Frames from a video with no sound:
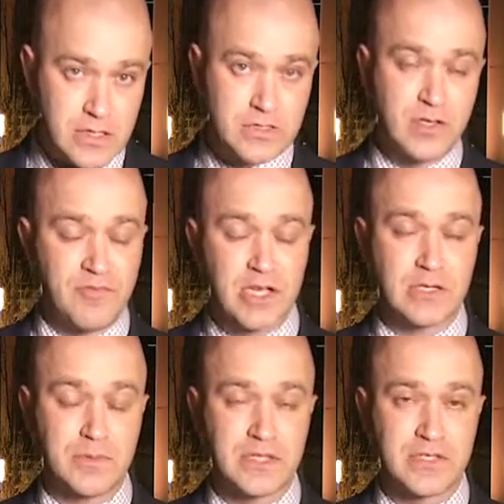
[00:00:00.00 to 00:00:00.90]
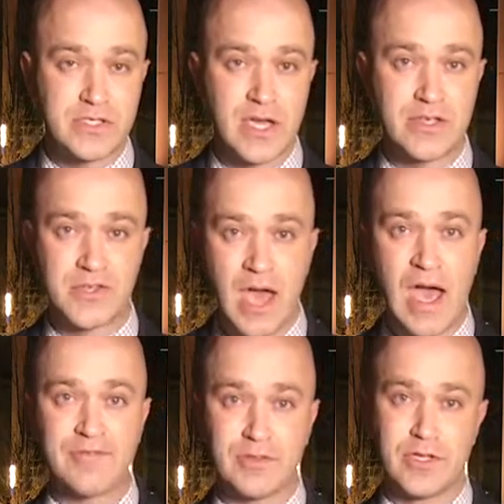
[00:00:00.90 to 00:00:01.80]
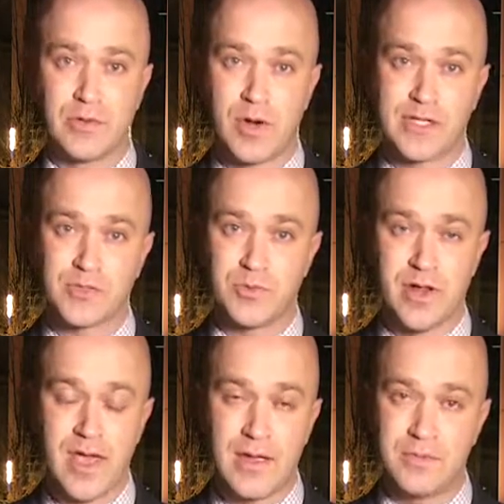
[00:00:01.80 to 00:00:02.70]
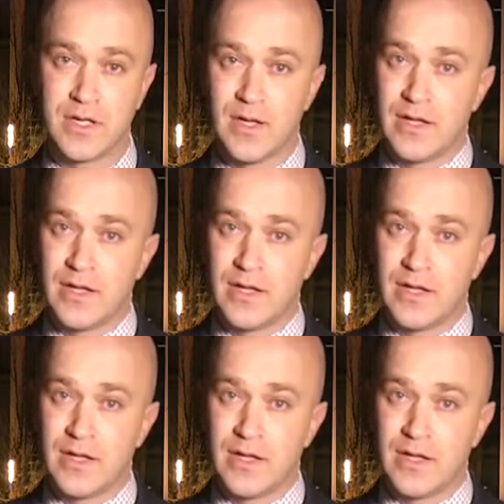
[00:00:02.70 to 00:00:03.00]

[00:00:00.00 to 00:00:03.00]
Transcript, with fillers: He's the victim in this case after the arrests were named